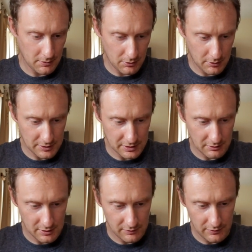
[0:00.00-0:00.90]
There always is
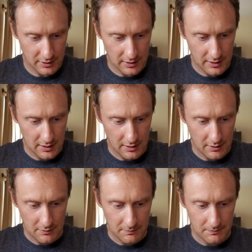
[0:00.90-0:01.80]
a reason for it.
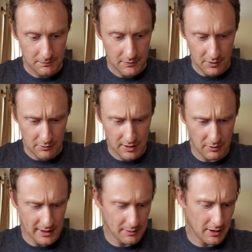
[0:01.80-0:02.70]
I'm really
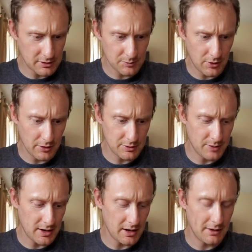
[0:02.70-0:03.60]
worried about how small this battery.